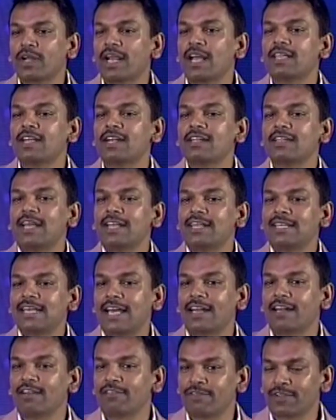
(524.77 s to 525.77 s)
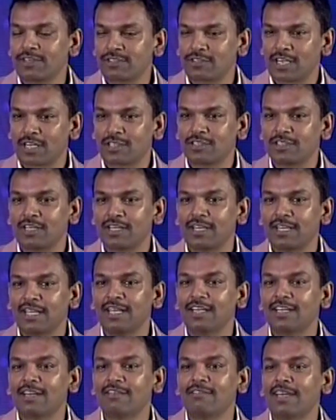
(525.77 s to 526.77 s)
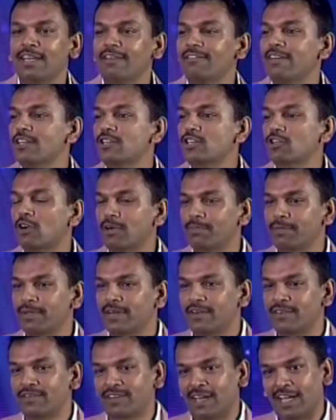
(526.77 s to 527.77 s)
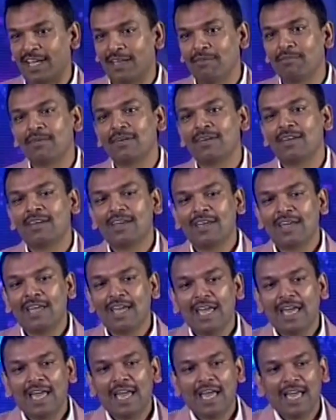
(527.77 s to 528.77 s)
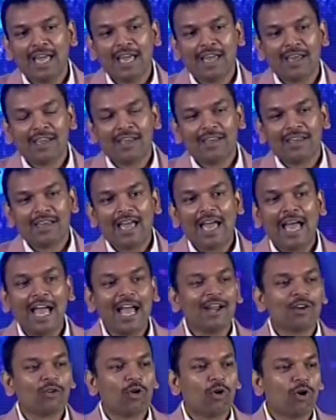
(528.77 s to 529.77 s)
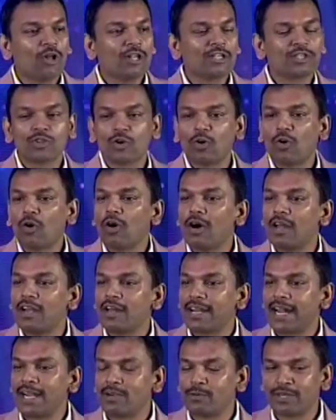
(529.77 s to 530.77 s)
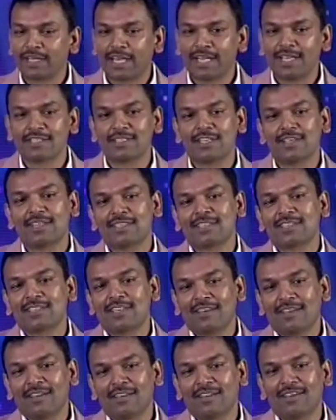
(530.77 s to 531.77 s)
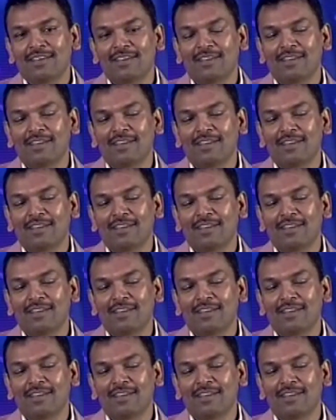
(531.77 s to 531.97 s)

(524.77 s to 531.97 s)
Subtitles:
put together the entire infrastructure in a very, very short period of time. And also all our advertisers,